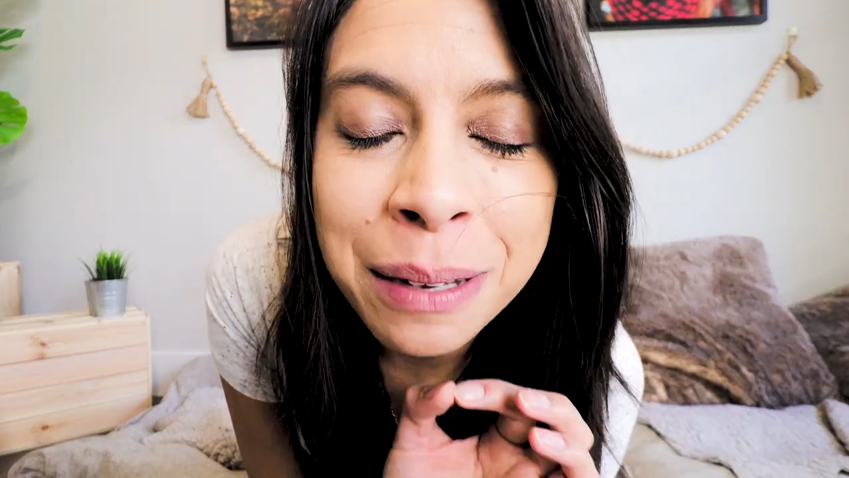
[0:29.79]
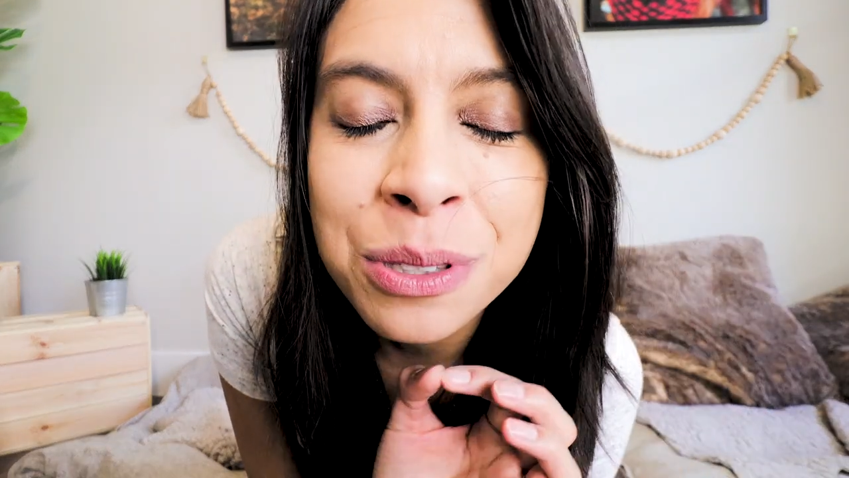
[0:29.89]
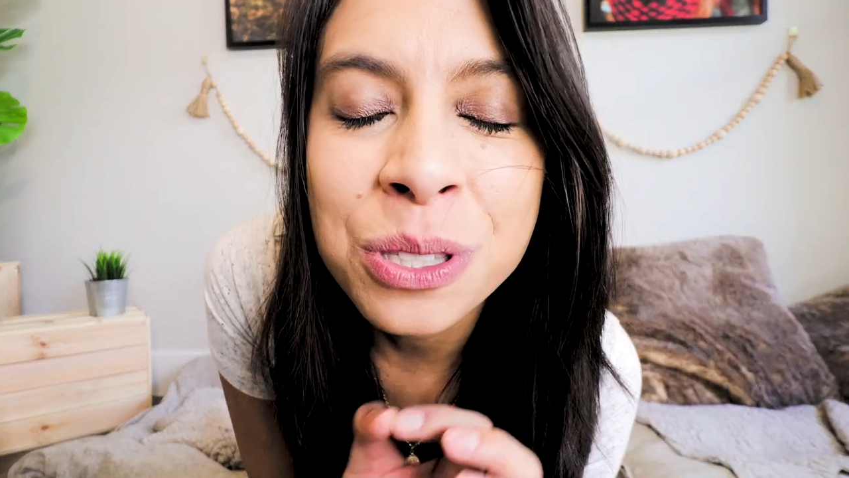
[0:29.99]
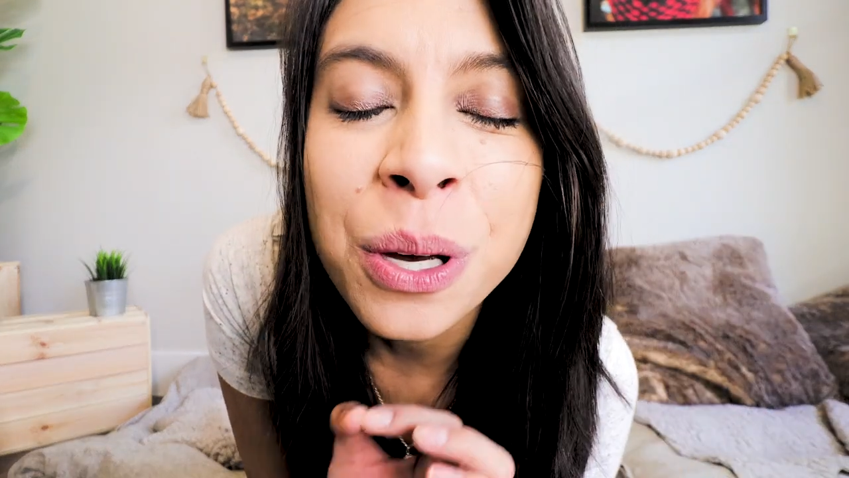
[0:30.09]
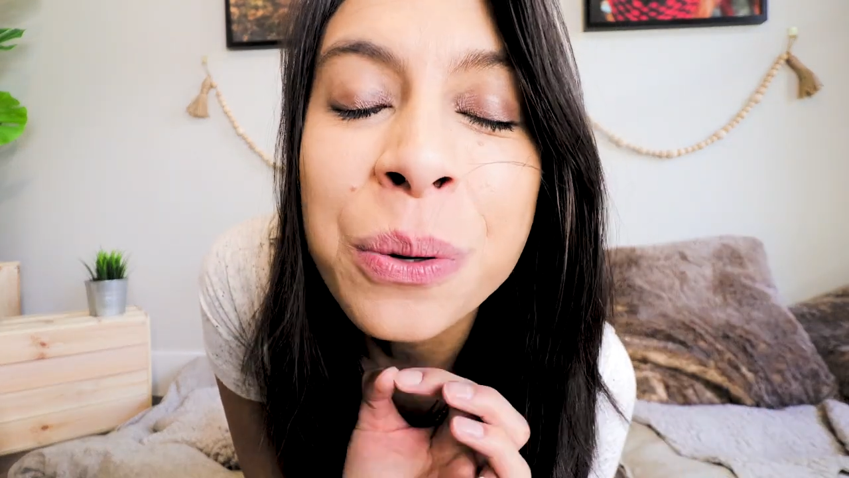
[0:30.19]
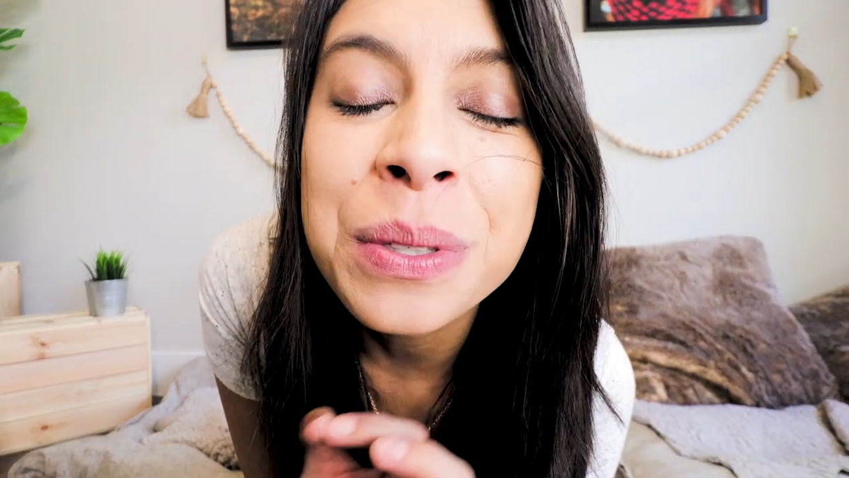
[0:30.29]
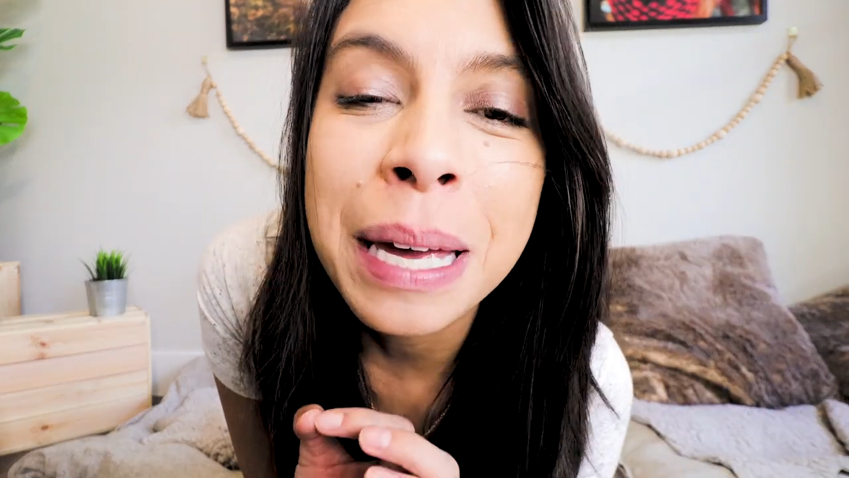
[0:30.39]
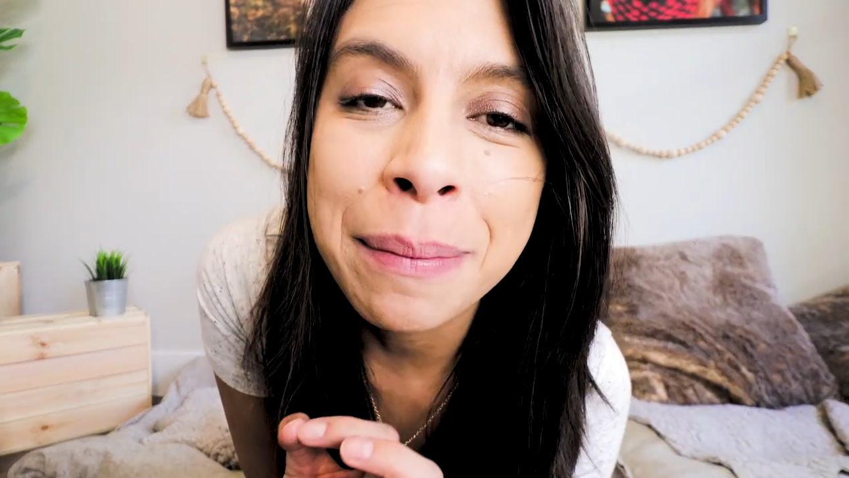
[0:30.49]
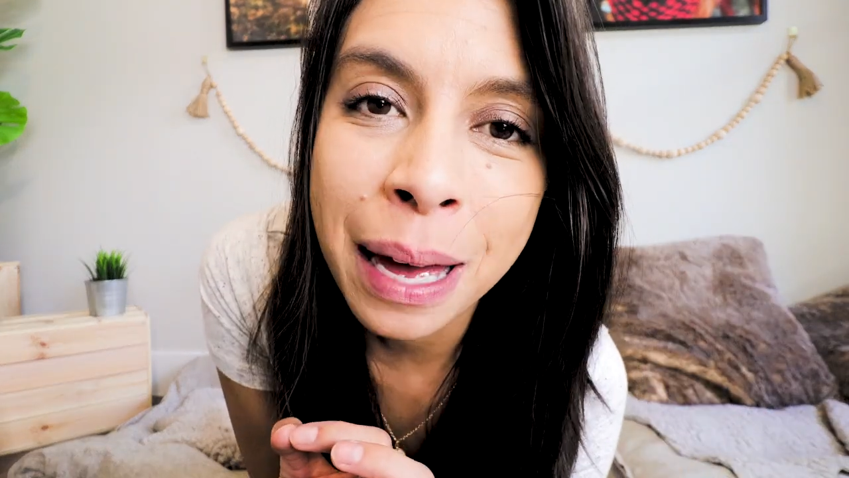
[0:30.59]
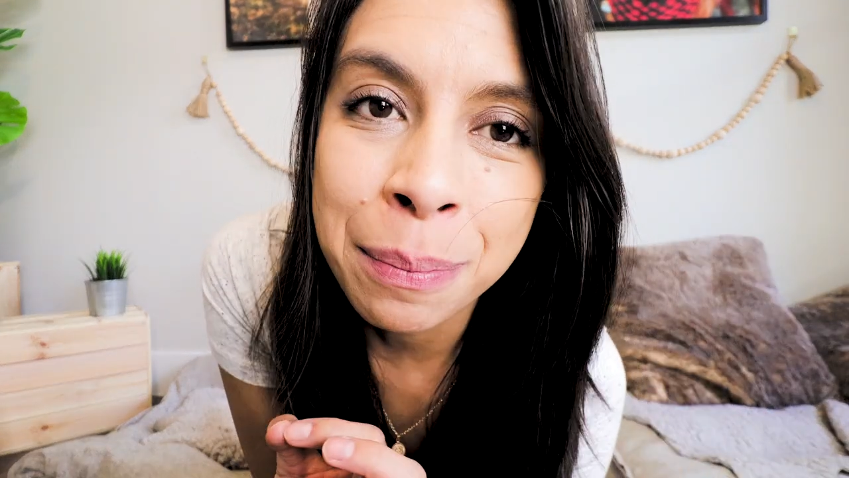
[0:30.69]
I'm so
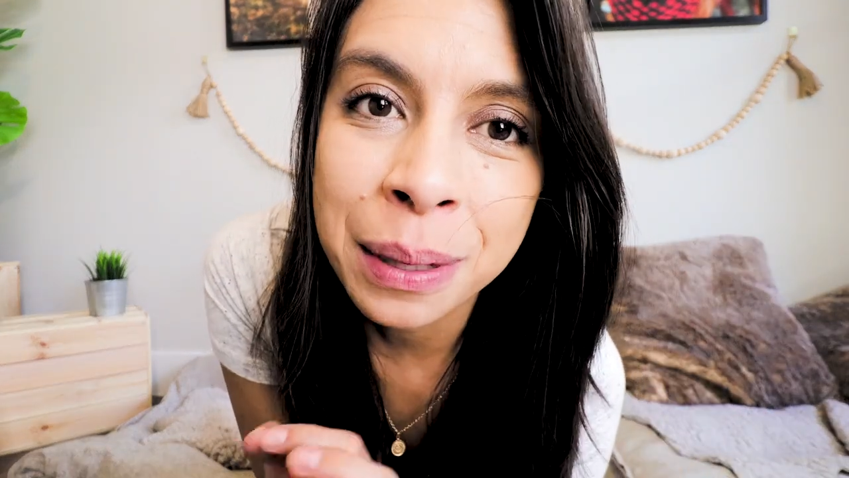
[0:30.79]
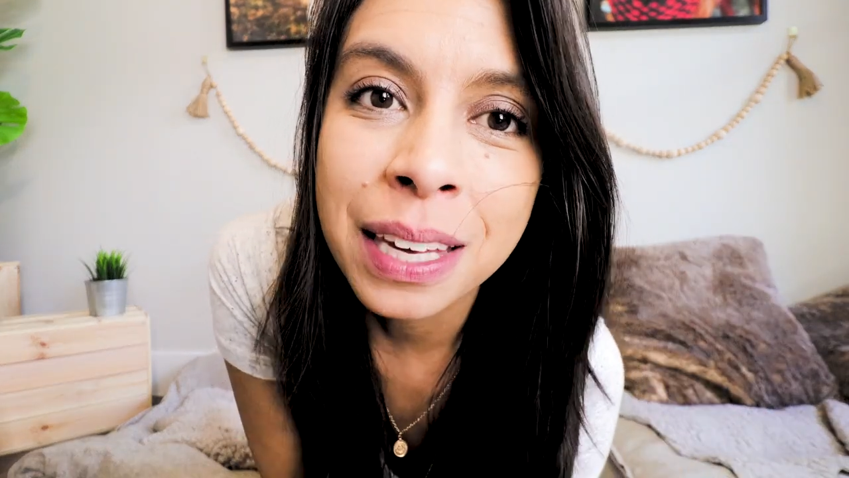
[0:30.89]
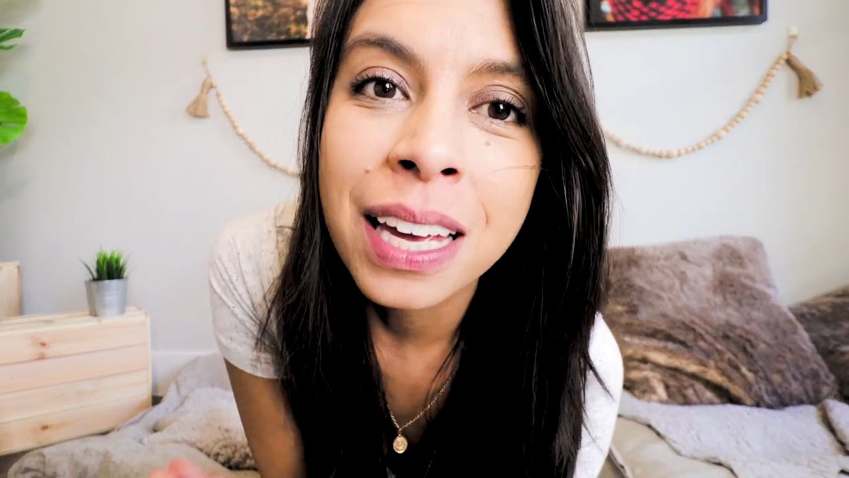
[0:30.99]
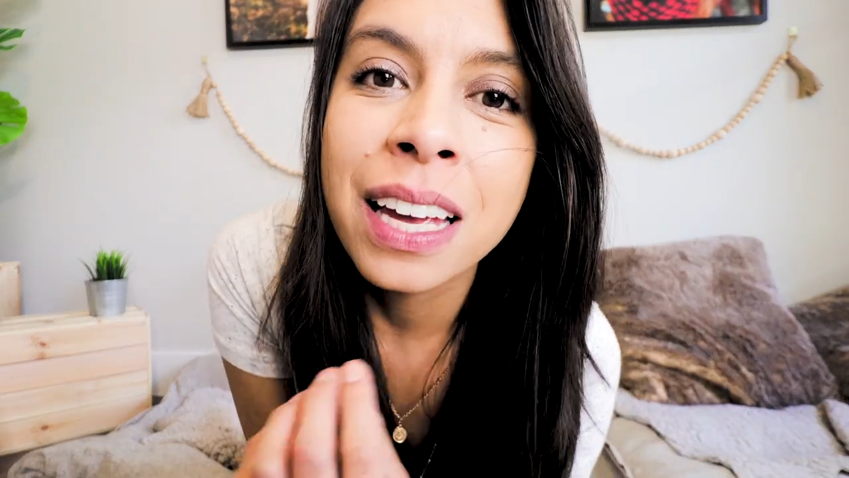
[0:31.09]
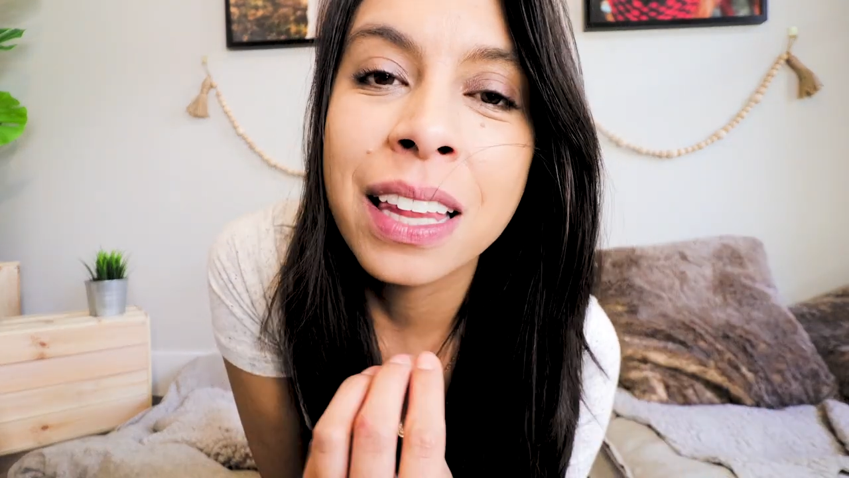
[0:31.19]
damn happy